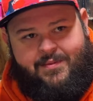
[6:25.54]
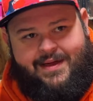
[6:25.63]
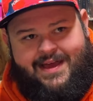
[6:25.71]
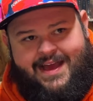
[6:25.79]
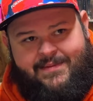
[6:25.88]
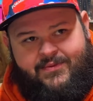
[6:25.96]
of
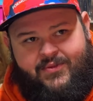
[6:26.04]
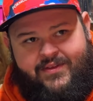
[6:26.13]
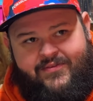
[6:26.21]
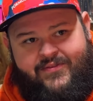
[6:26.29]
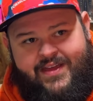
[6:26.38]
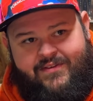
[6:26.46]
my absolutely
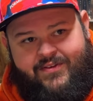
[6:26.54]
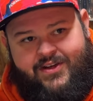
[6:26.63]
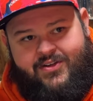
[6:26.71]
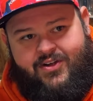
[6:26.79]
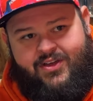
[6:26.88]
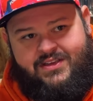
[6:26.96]

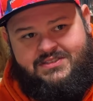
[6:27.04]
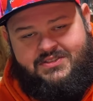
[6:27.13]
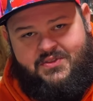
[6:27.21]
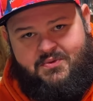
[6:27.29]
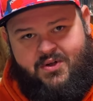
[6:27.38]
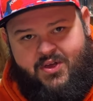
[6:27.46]
favorite Craws
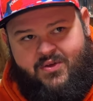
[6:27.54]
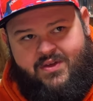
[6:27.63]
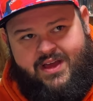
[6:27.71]
to throw.